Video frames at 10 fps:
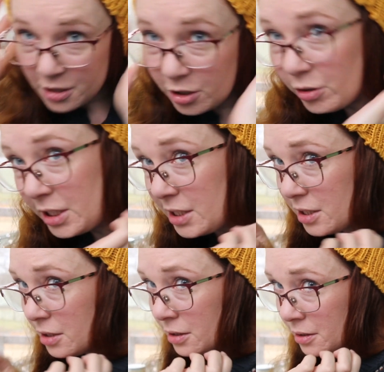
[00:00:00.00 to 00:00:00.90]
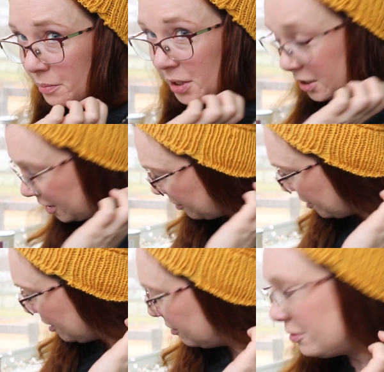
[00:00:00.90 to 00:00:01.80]
oldest. Oh, here we
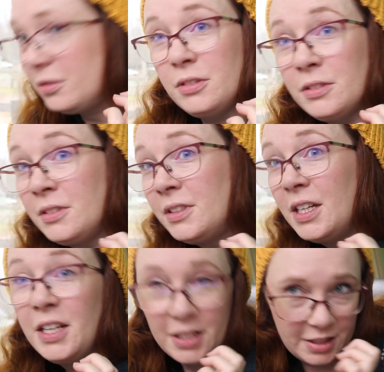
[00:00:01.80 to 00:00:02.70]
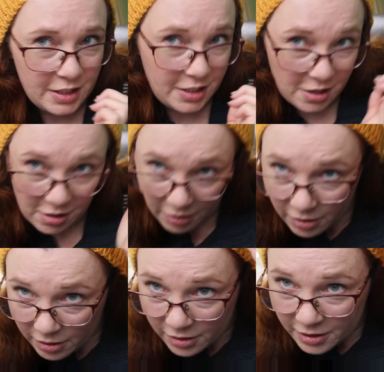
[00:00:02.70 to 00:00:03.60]
go. So,
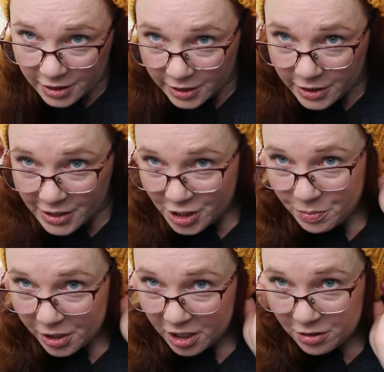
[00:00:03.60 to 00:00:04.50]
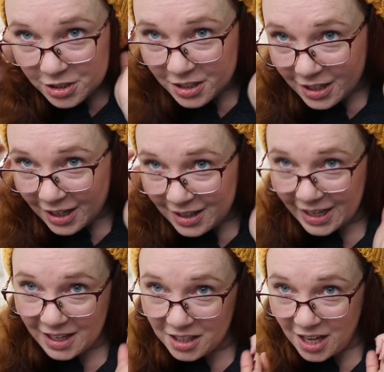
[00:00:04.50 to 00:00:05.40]
super cute. I
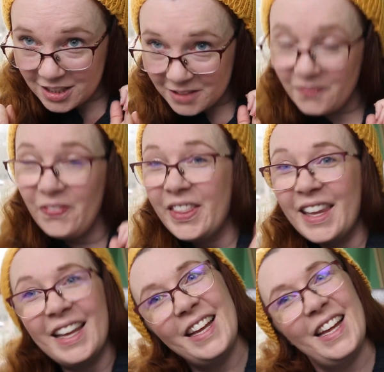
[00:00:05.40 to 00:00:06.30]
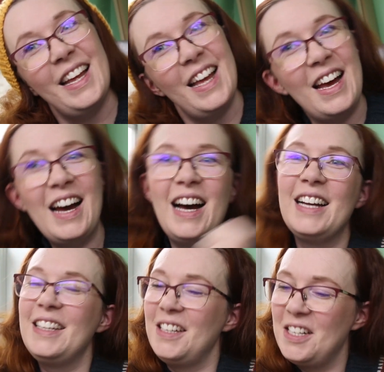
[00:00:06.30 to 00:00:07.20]
like it a lot.
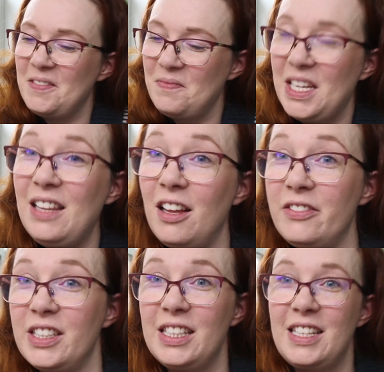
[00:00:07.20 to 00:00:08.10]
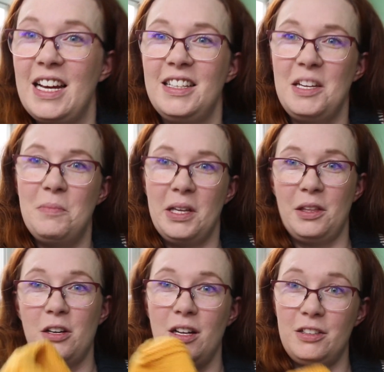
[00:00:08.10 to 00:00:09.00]
And he loves it, and he picked the
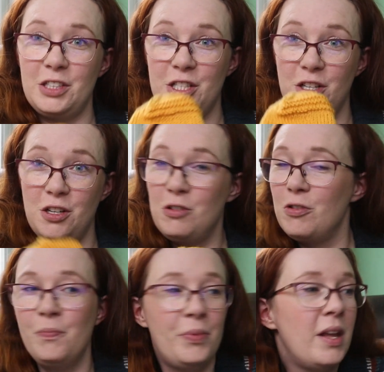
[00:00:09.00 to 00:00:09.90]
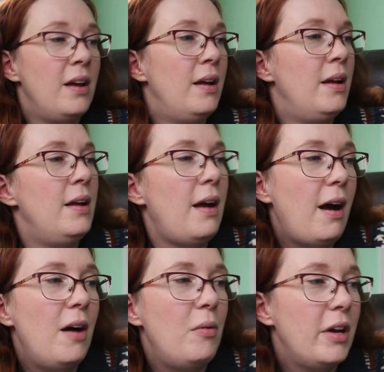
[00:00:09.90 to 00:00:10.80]
color, so
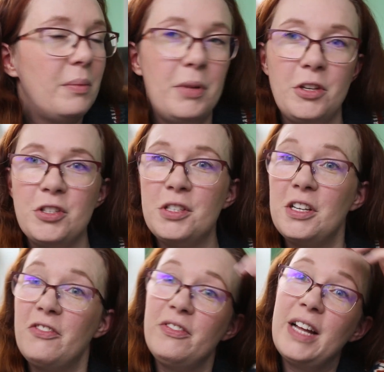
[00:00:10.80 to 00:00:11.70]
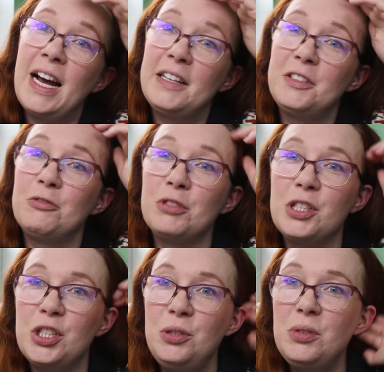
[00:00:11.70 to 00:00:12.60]
I will get pictures of that real
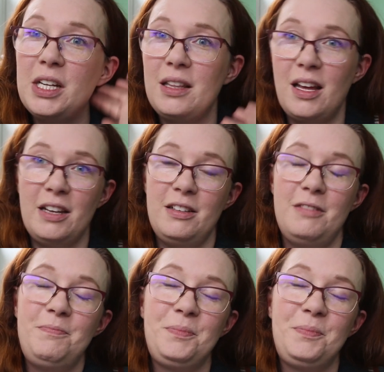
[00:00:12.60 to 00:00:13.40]
soon, and then,